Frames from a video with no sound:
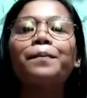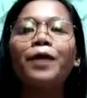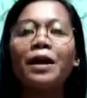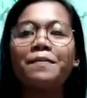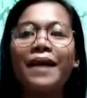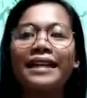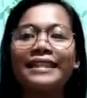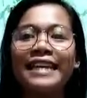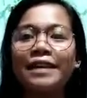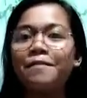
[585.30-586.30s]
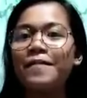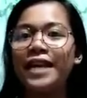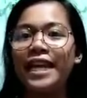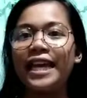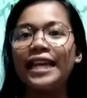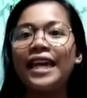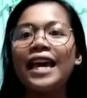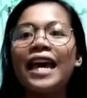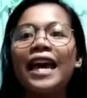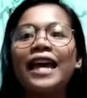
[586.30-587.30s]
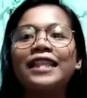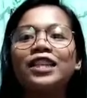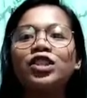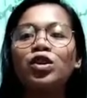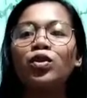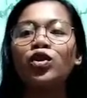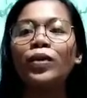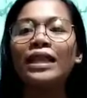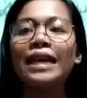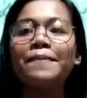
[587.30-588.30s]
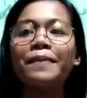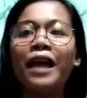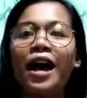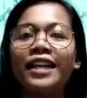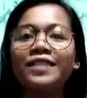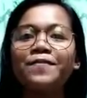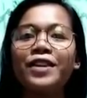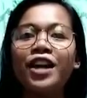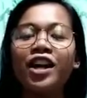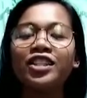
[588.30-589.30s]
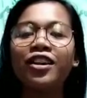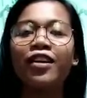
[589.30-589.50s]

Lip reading: pragmatic meaning. It is usually implies beyond